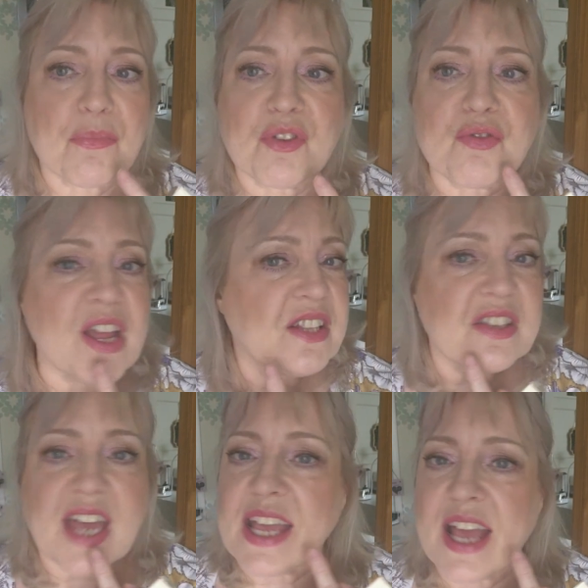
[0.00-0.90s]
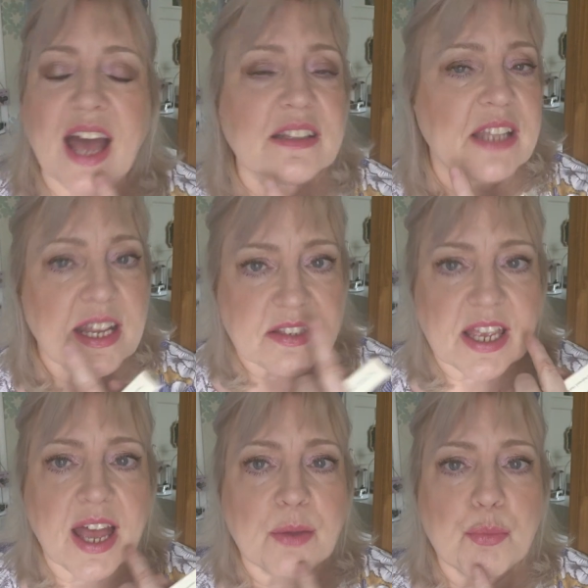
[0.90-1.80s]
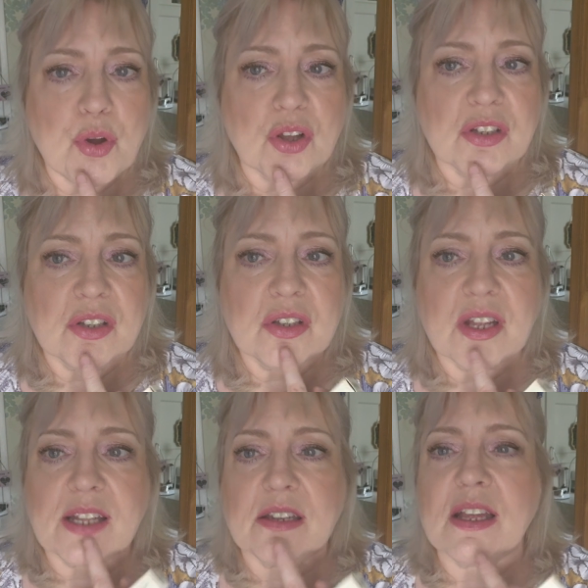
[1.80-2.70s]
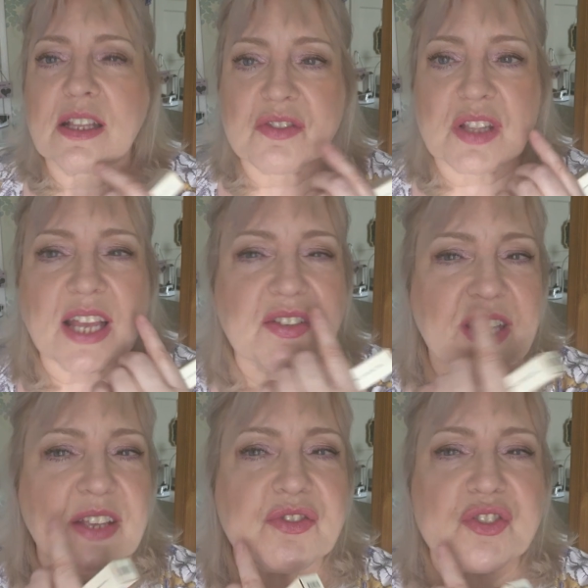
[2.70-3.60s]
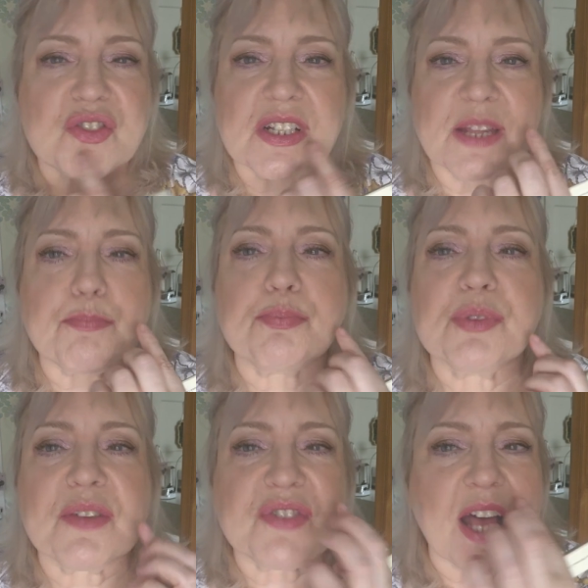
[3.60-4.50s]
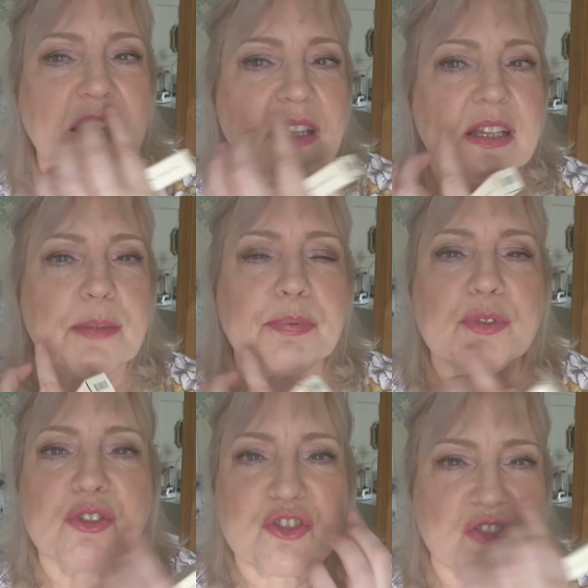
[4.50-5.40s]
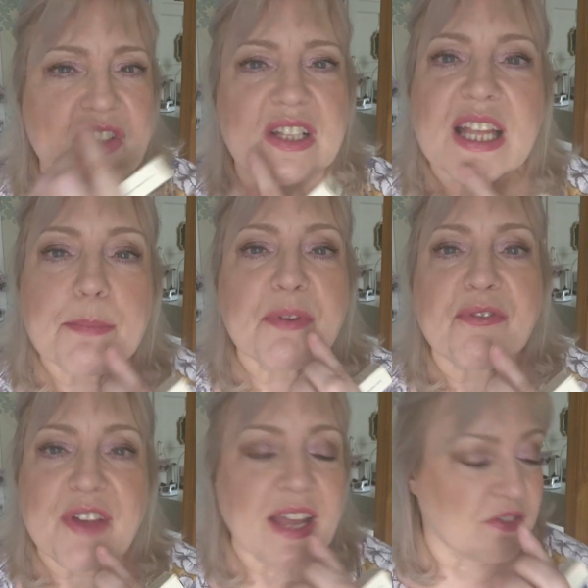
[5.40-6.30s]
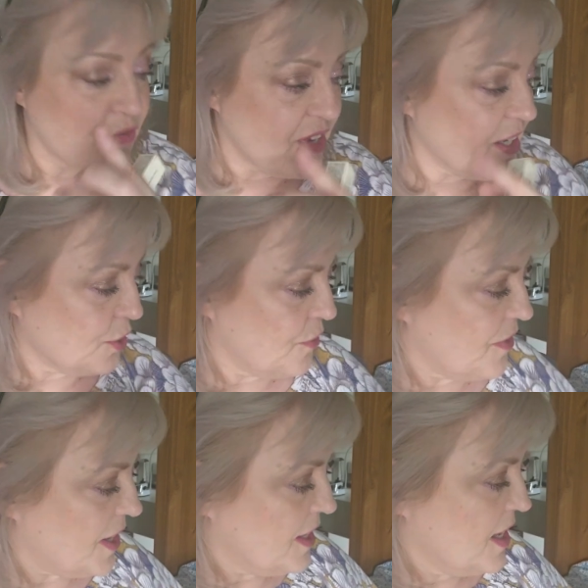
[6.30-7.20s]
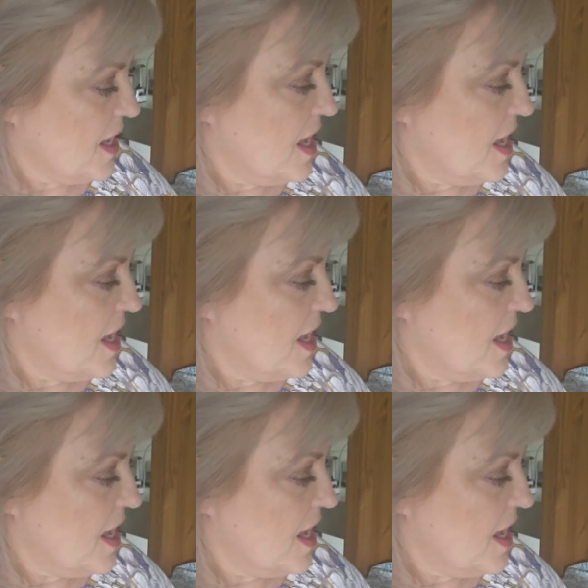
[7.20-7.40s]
Great day and nighttime one, and it's like I say, it's just gives that luscious lip effect. I really love it.